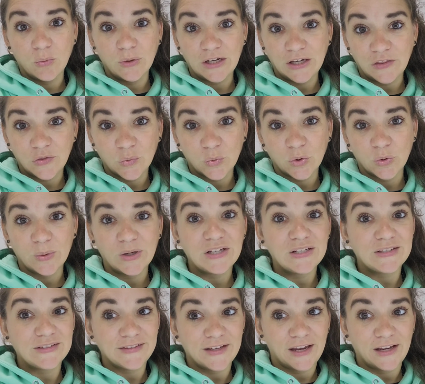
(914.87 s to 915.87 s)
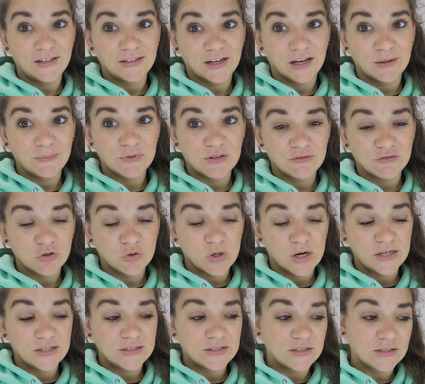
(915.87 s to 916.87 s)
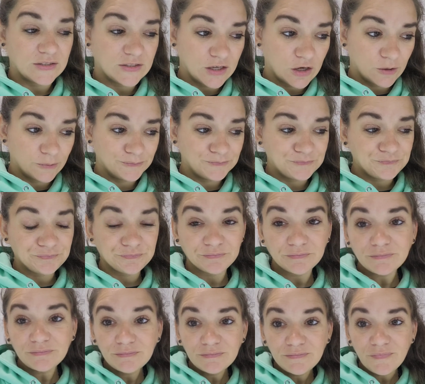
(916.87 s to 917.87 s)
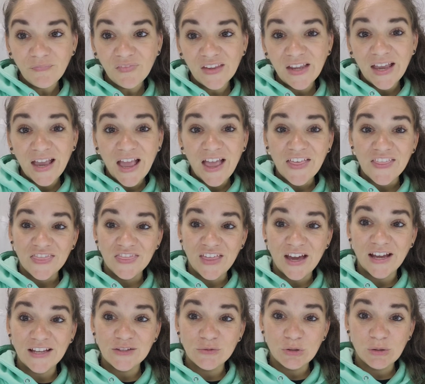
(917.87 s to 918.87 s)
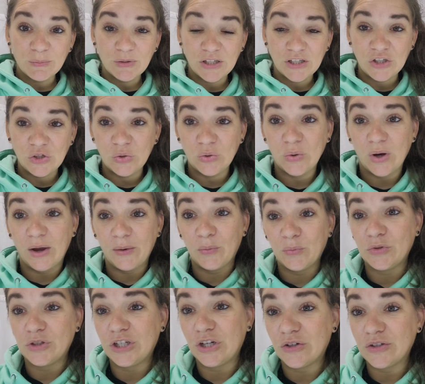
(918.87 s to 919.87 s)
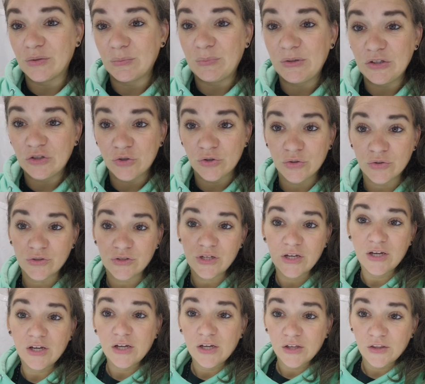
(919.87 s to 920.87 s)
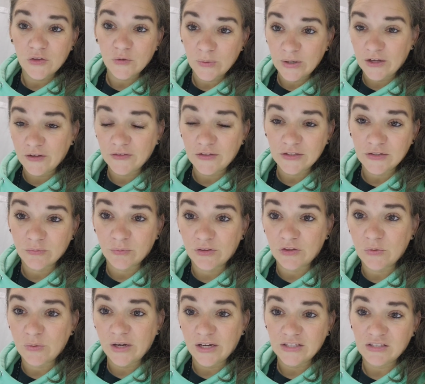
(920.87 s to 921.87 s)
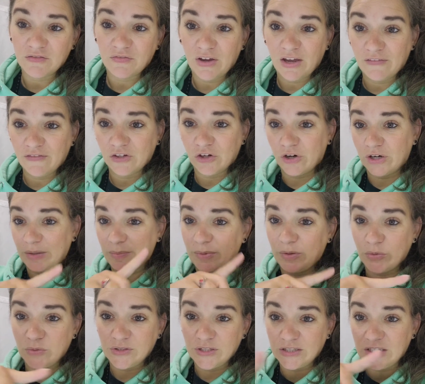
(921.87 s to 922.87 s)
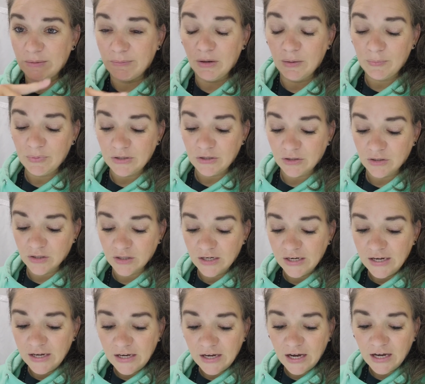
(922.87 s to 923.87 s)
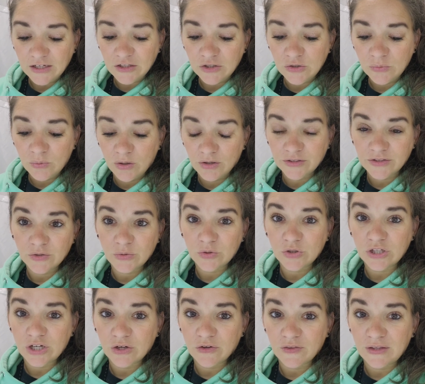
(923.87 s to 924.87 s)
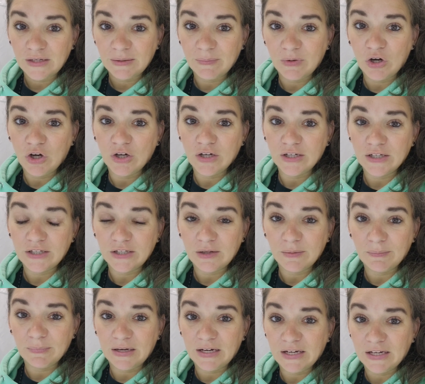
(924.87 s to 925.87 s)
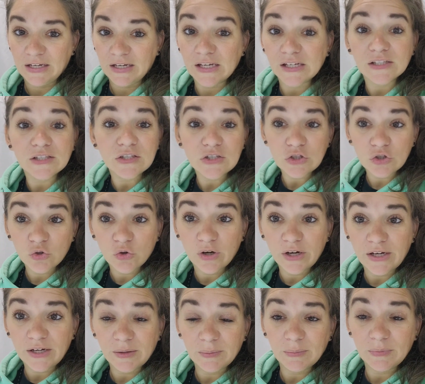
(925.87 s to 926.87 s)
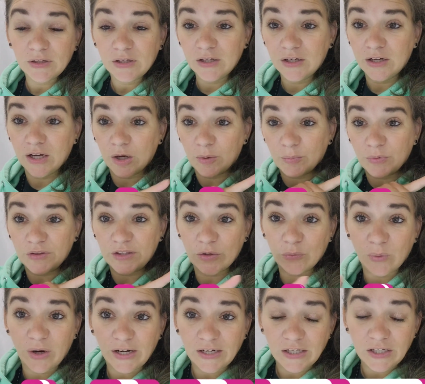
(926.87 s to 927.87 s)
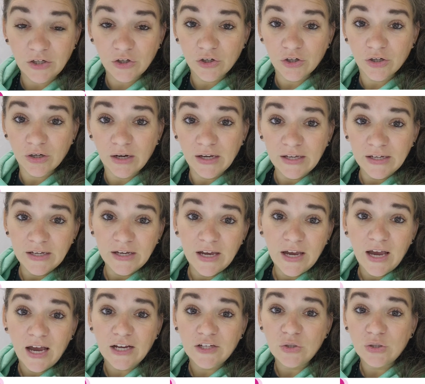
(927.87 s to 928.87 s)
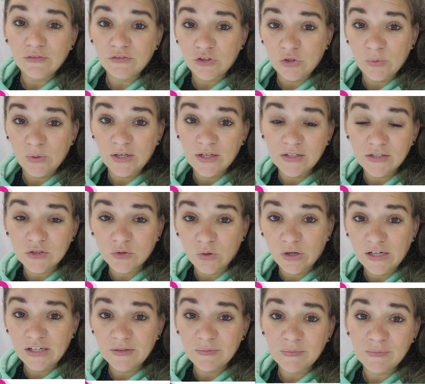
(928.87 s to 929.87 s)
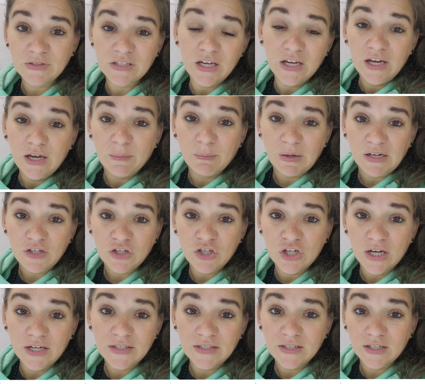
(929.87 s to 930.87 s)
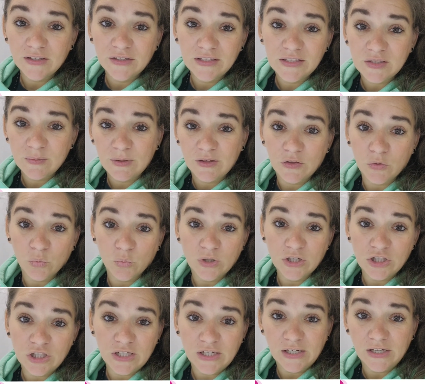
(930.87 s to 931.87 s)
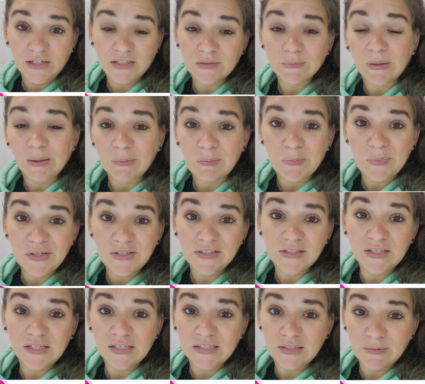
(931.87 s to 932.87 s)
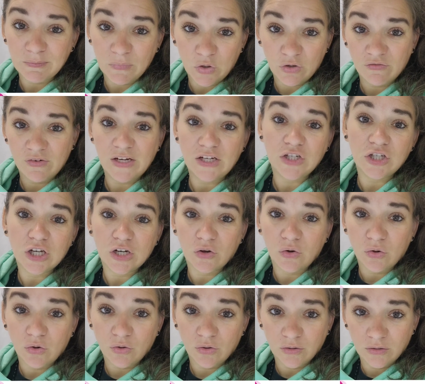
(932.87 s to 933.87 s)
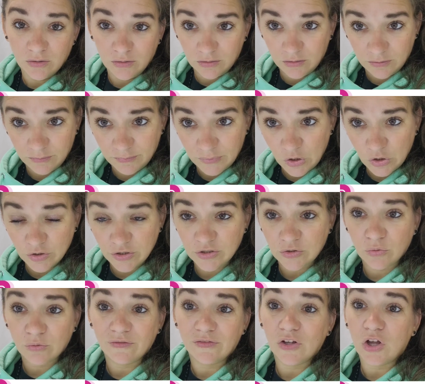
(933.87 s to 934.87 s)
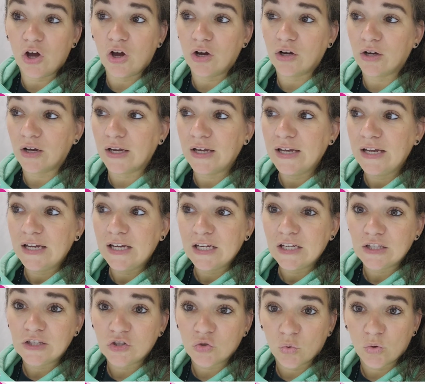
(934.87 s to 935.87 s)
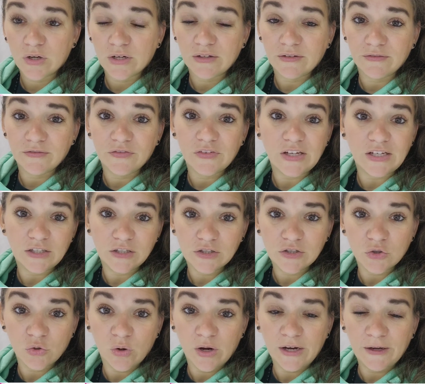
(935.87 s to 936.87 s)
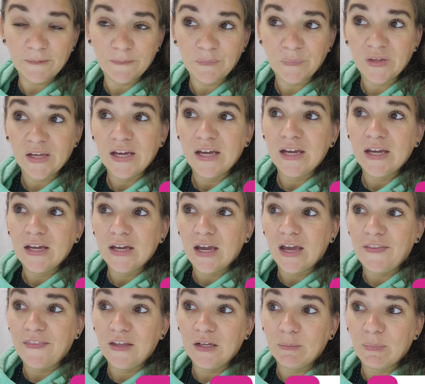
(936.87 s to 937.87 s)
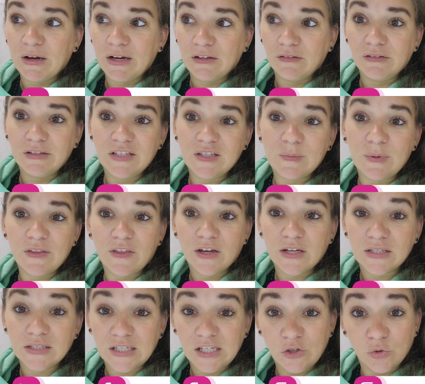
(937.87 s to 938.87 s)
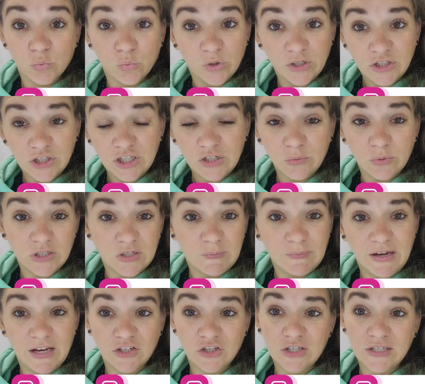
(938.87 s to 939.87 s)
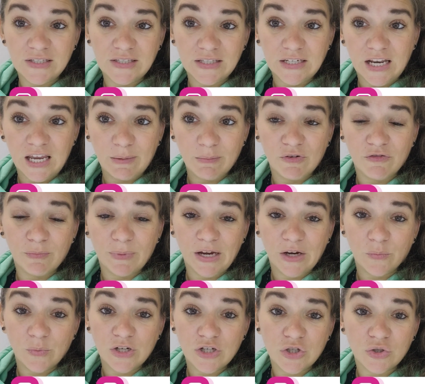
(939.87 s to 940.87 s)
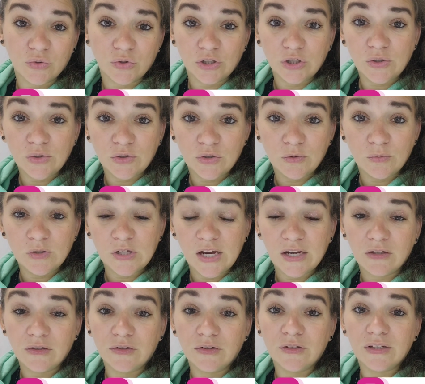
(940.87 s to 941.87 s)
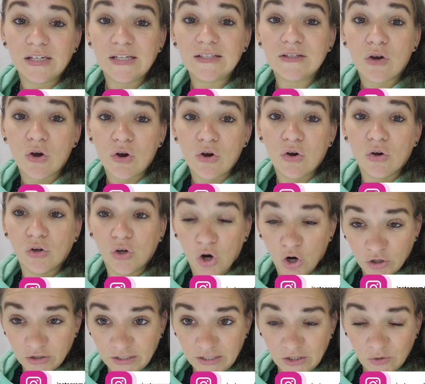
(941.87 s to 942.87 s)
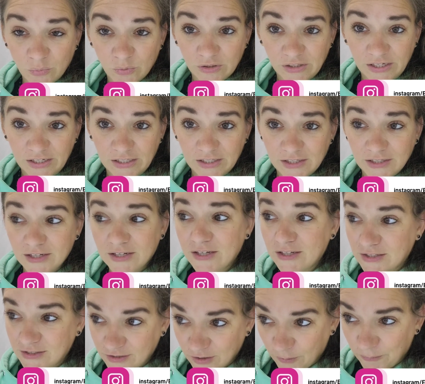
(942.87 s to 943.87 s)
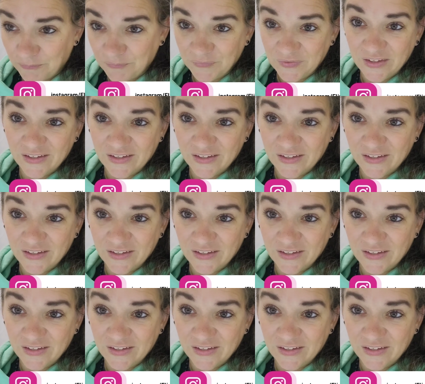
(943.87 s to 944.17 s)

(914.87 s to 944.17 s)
going through insane times of stress. So that's what I'm going to do. I will share some pictures throughout this with you guys if I haven't already posted them up here. I do also share them on my Instagram. I'll put that right here. I do have 2 Instagrams. My Just Elizabeth Richey is my business, motivational, personal vlog sort of Instagram. And then my Elizabeth Husky Richey, which matches the name of my original YouTube channel, is all gardening related. So